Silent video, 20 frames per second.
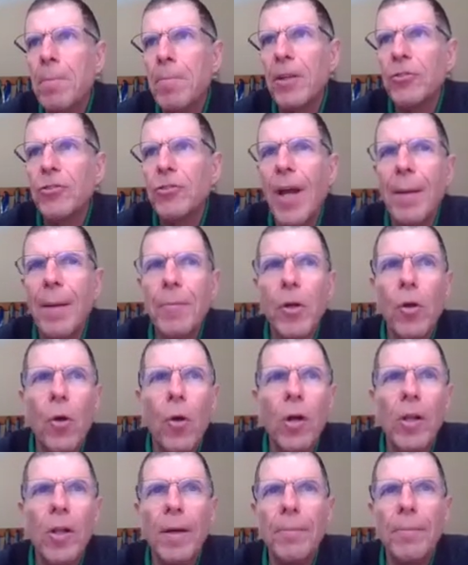Best time to
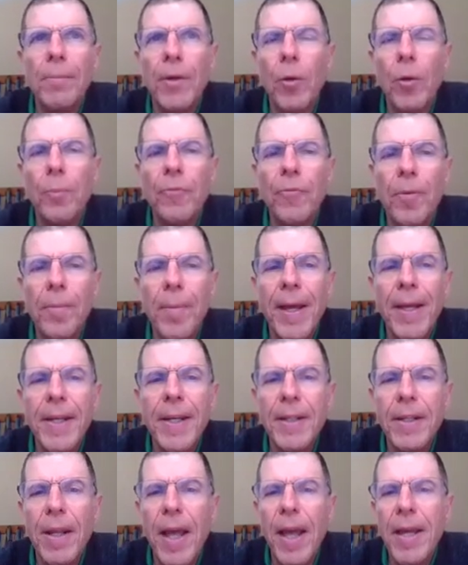call them. They're open from
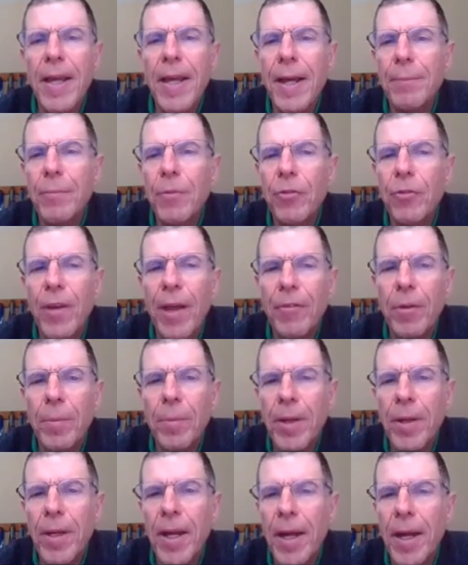8 a.m. to
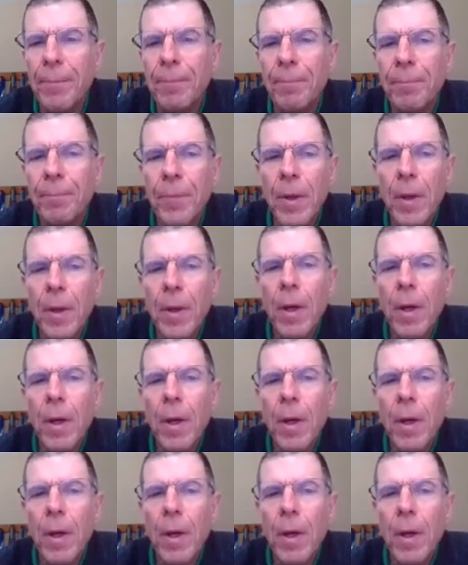7 p.m.